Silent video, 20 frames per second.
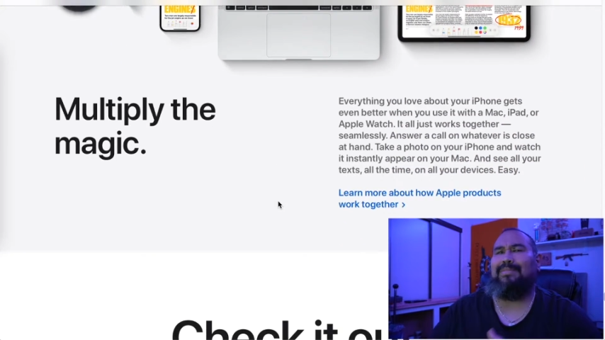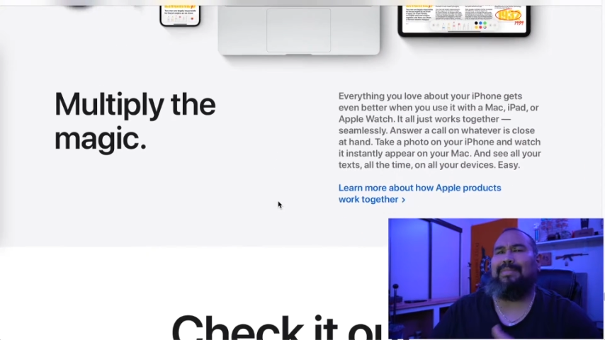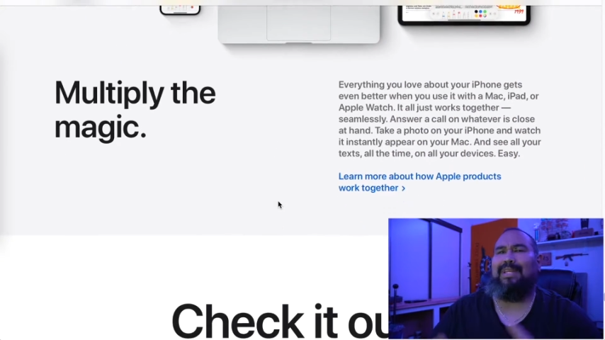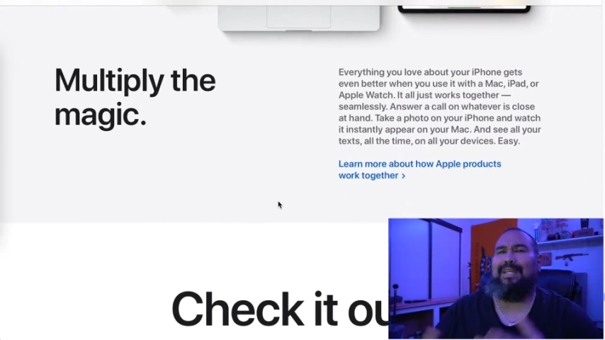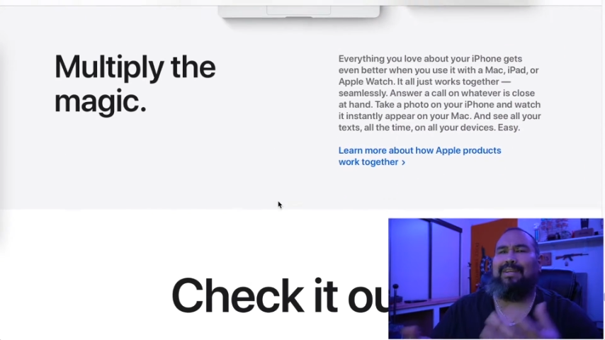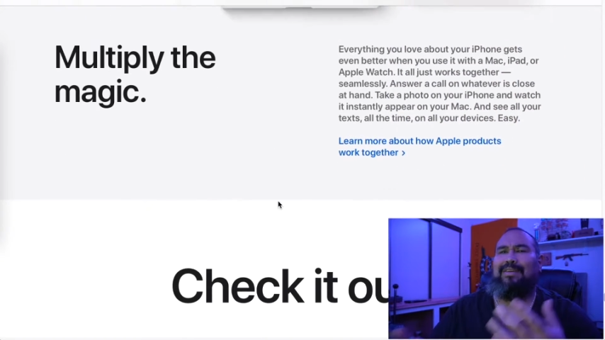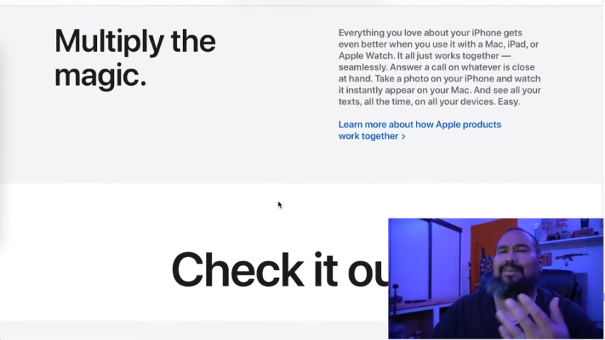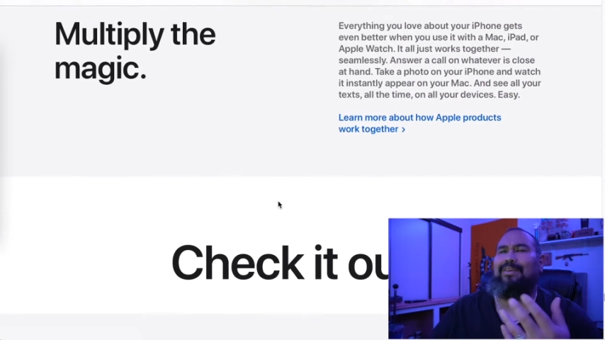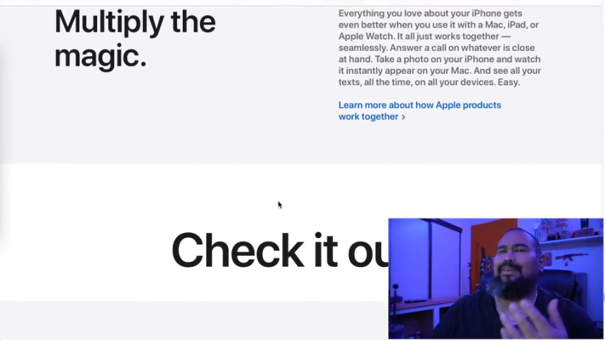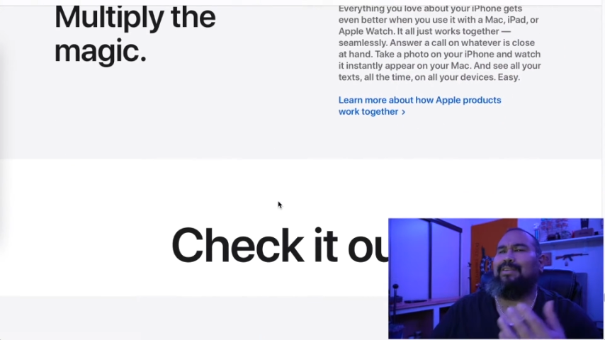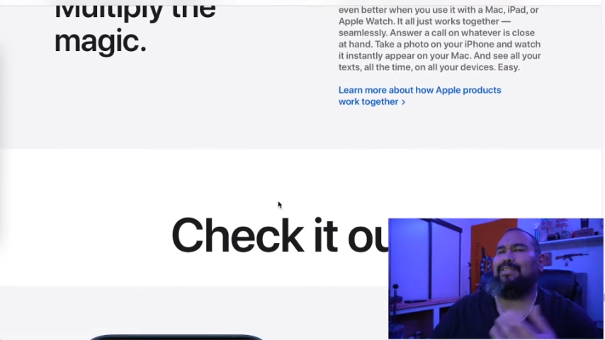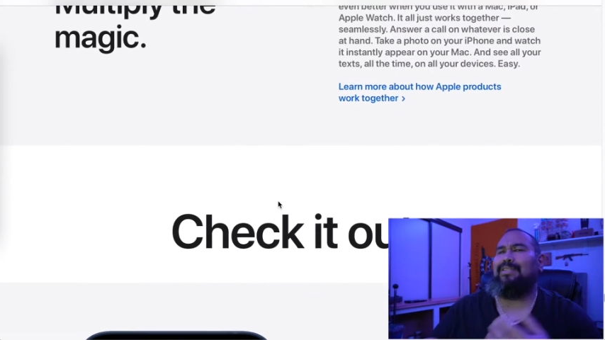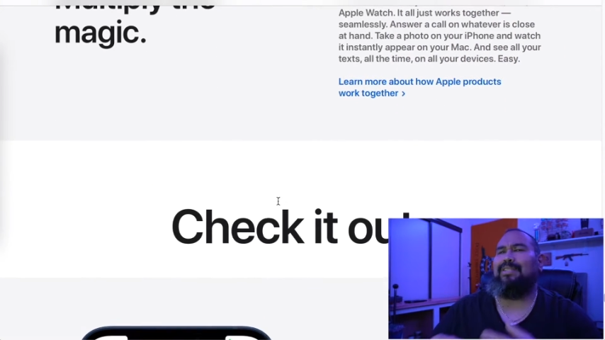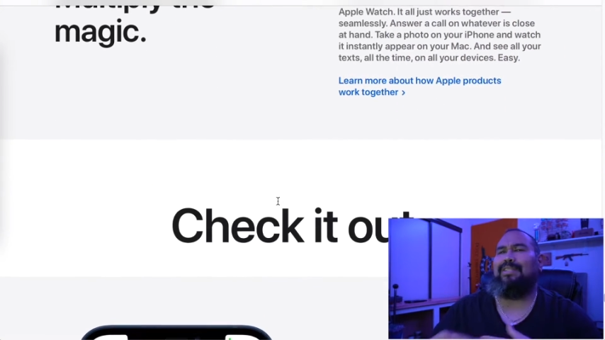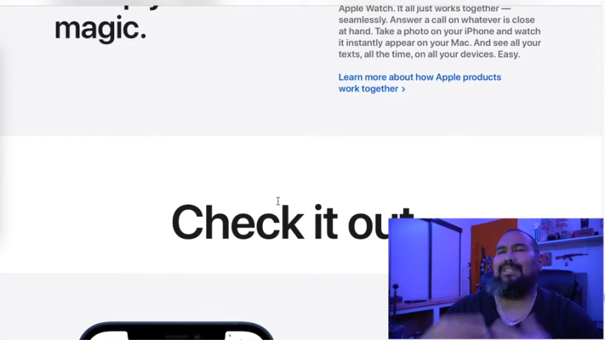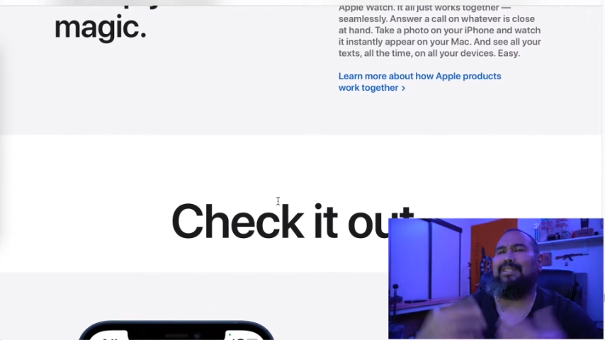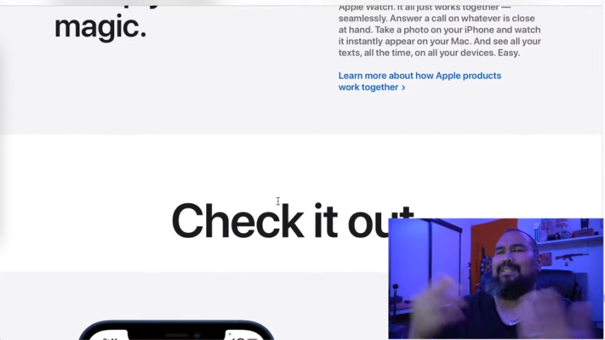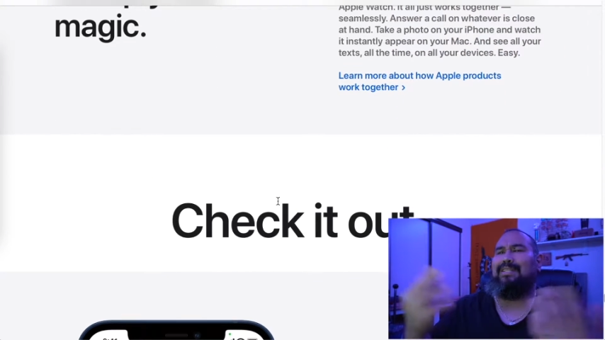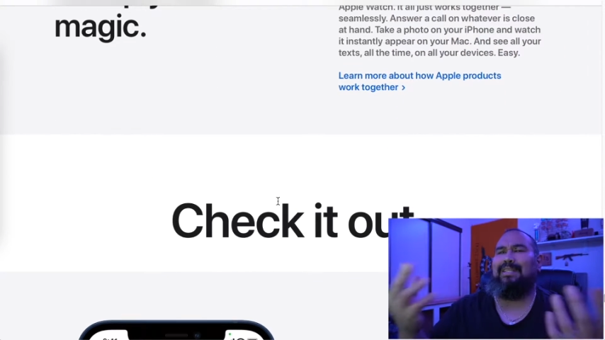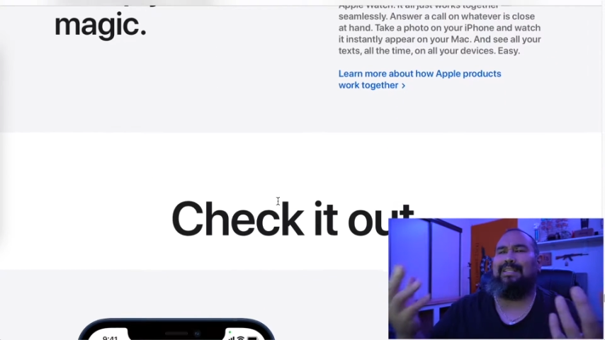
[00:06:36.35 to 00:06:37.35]
10 hertz
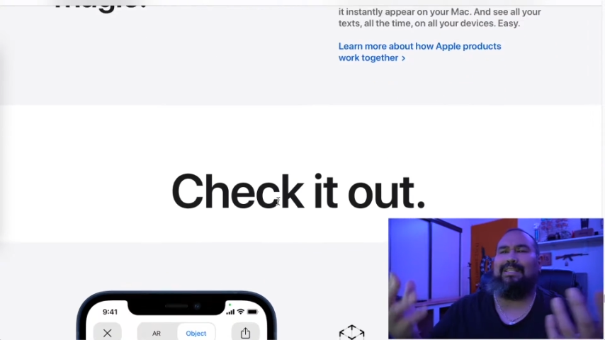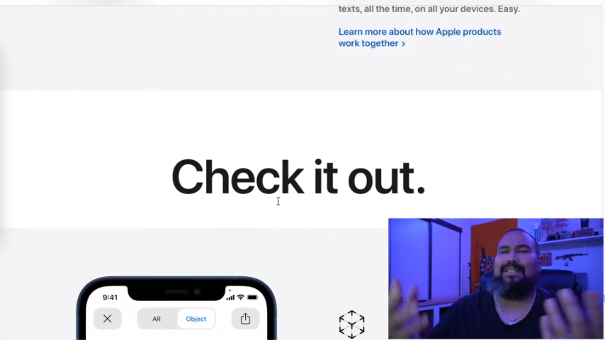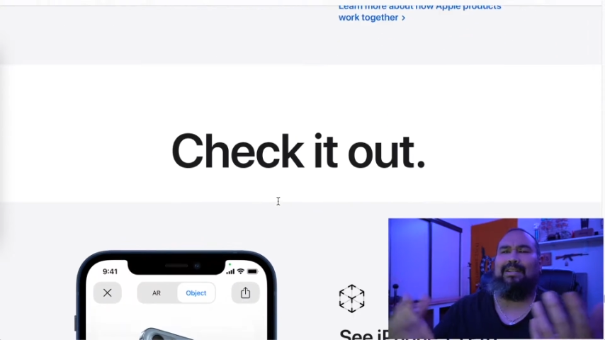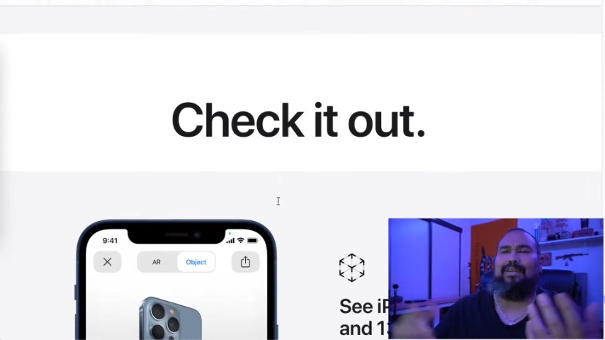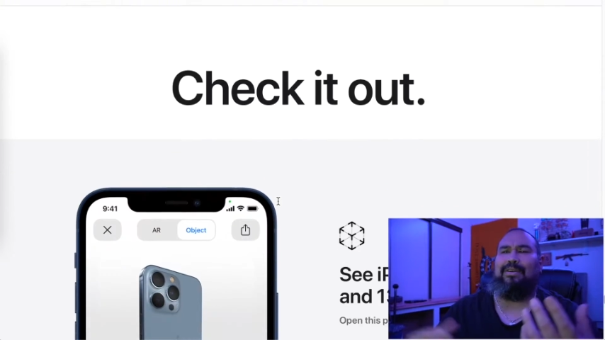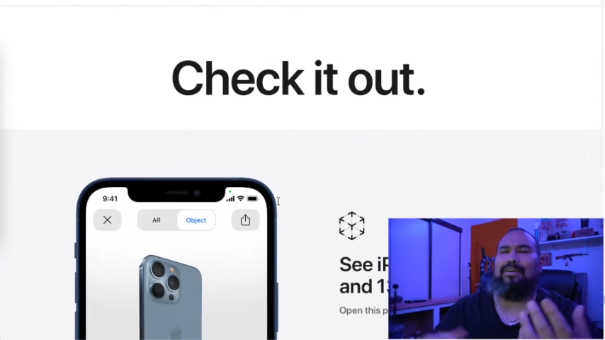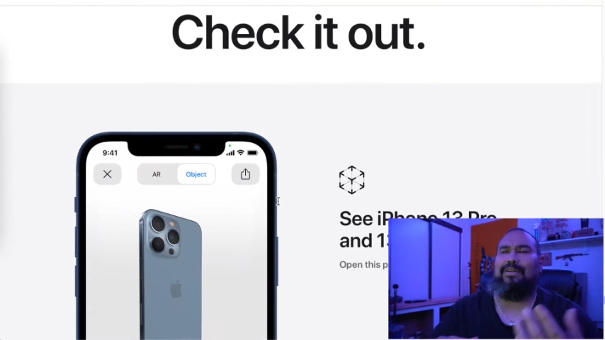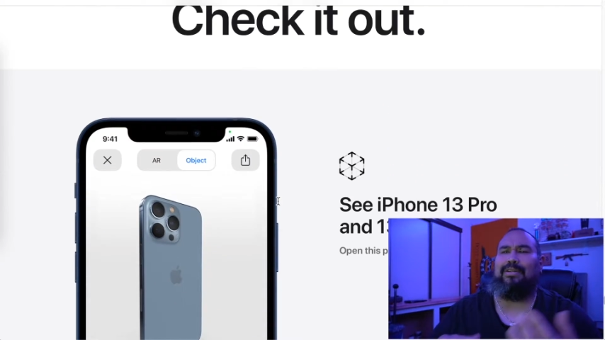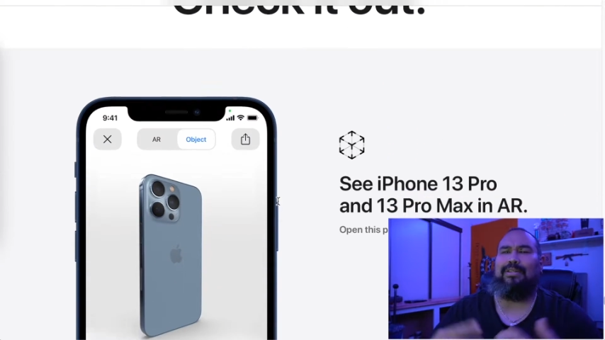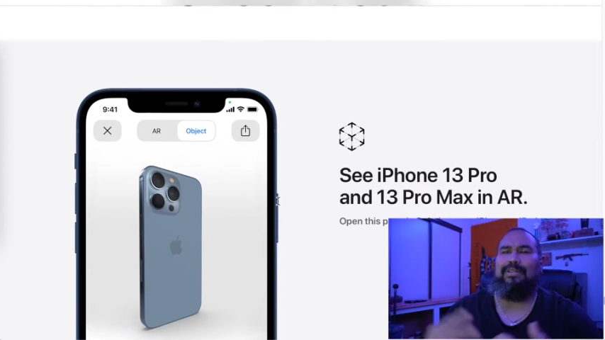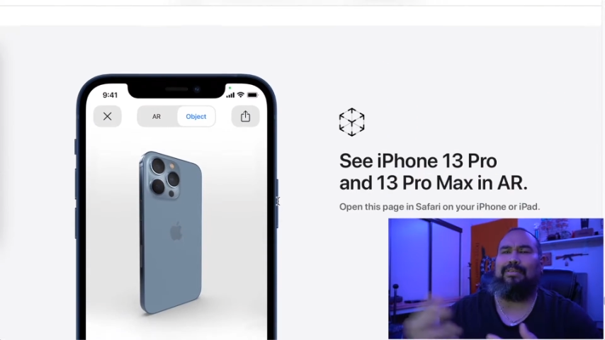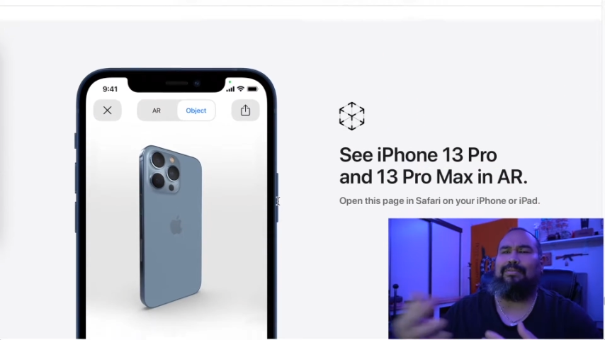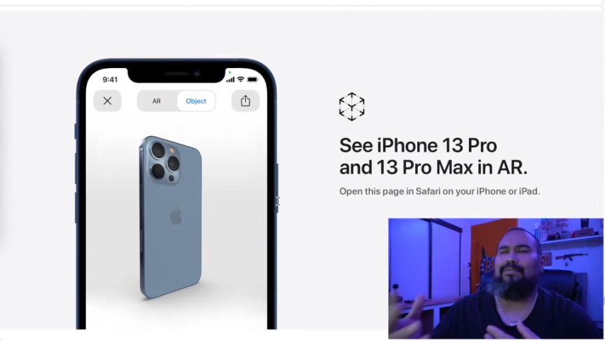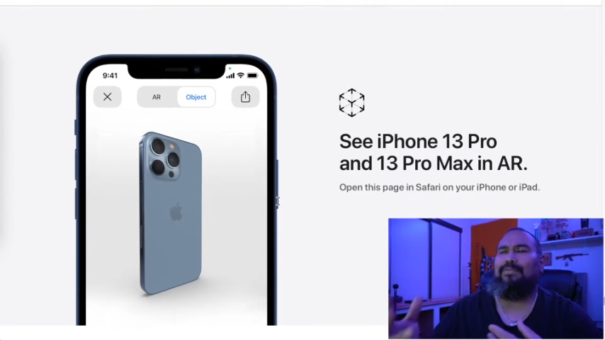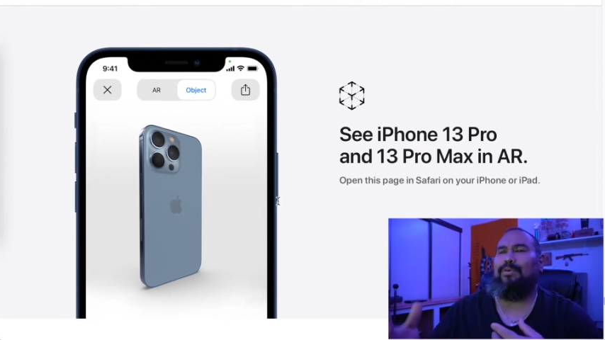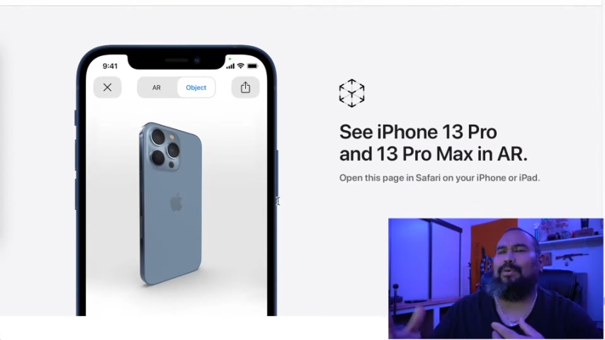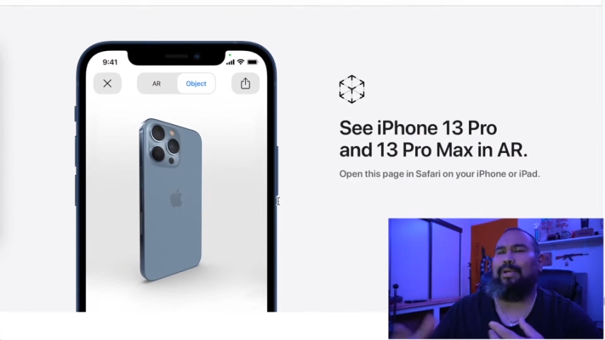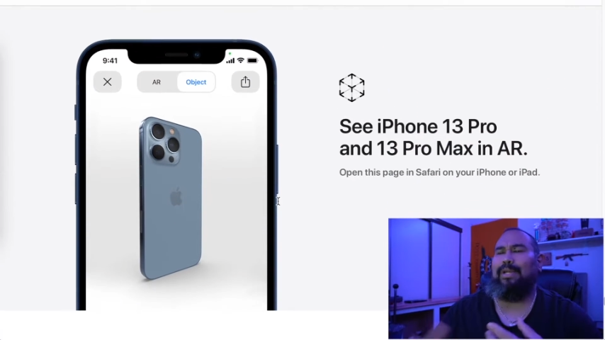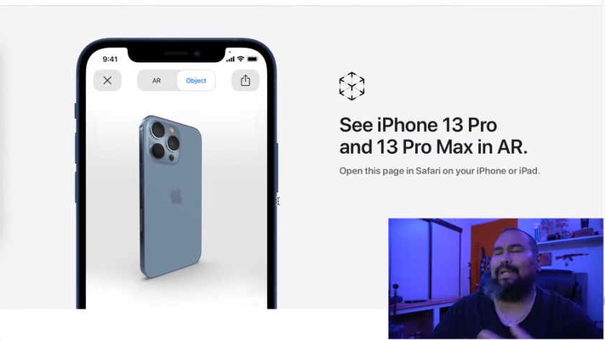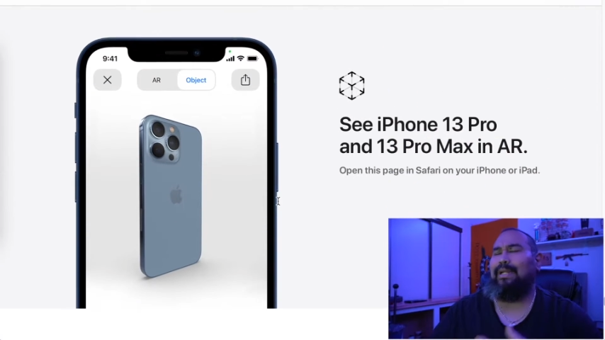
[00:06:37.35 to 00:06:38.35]
to 60 hertz or
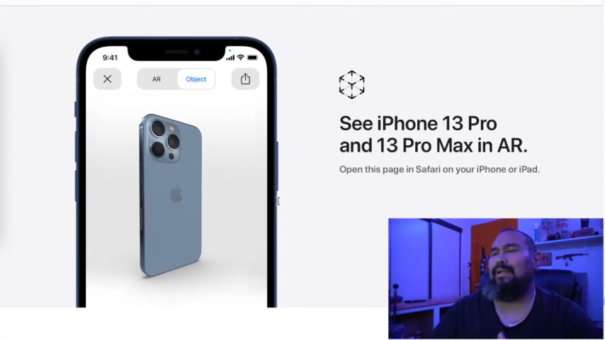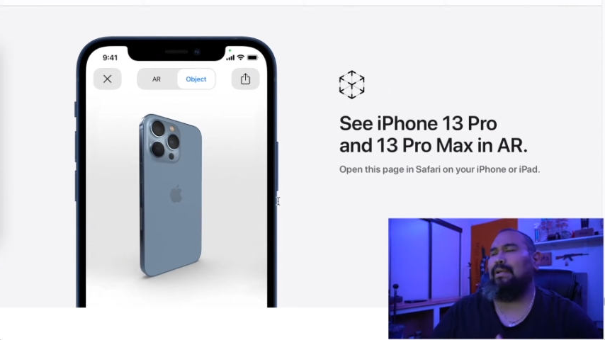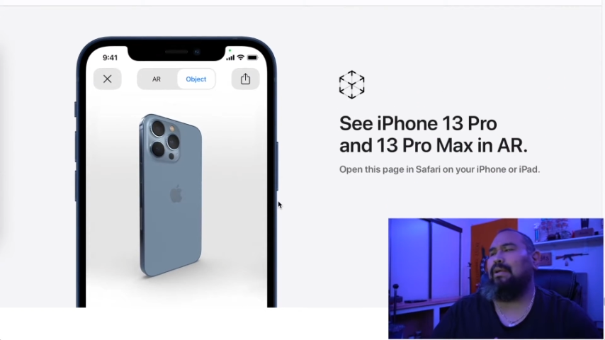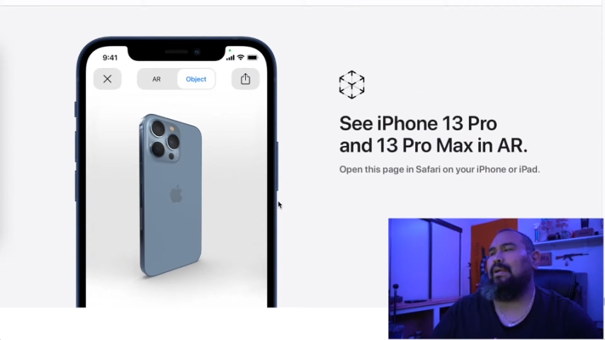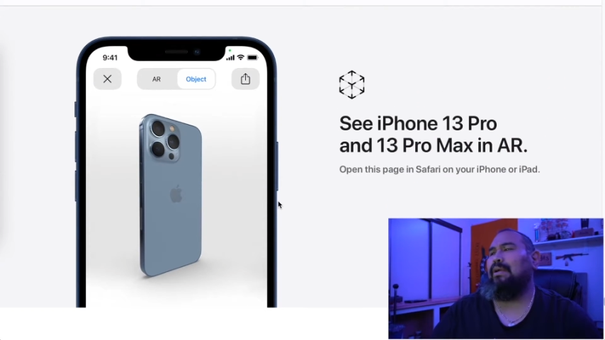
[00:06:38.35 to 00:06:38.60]
40,